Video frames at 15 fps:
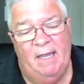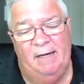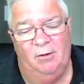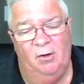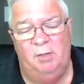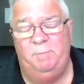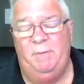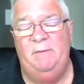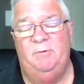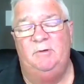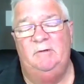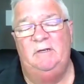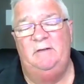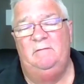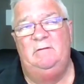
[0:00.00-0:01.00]
And a lot of
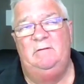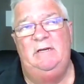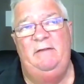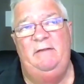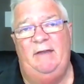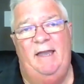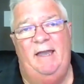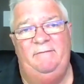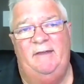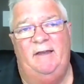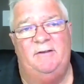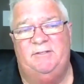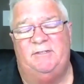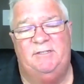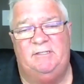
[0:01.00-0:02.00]
people never have
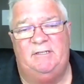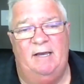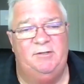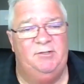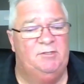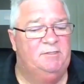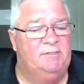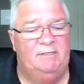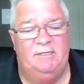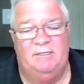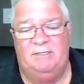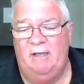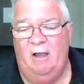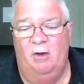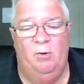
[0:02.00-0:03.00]
those discussions. They
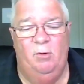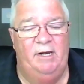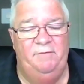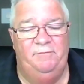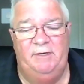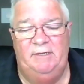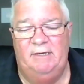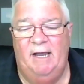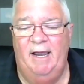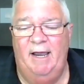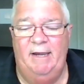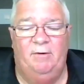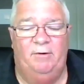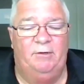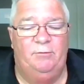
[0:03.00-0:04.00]
just go on every
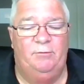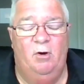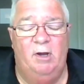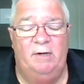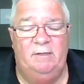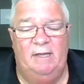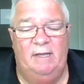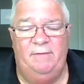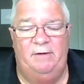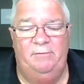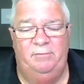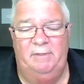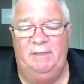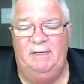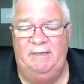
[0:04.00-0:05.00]
day on a grind, and they
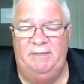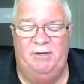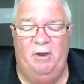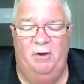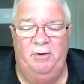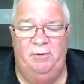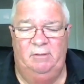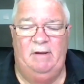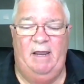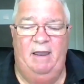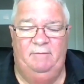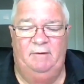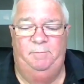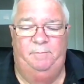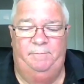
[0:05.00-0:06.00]
really don't
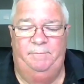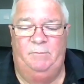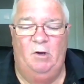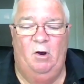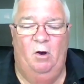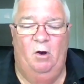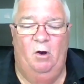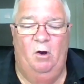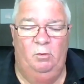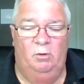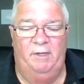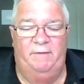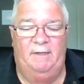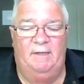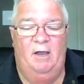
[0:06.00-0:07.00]
have a goal of
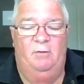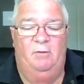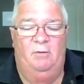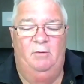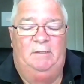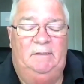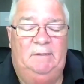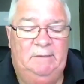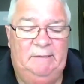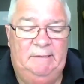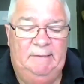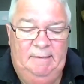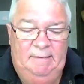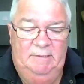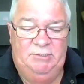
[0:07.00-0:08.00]
where they're going.
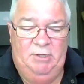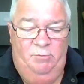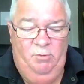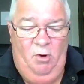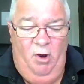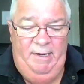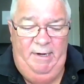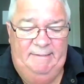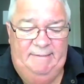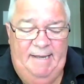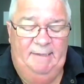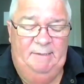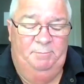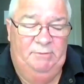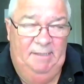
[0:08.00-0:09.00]
So writing
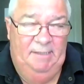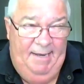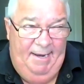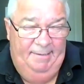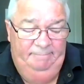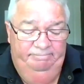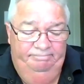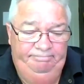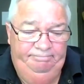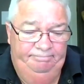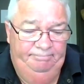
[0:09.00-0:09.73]
down a plan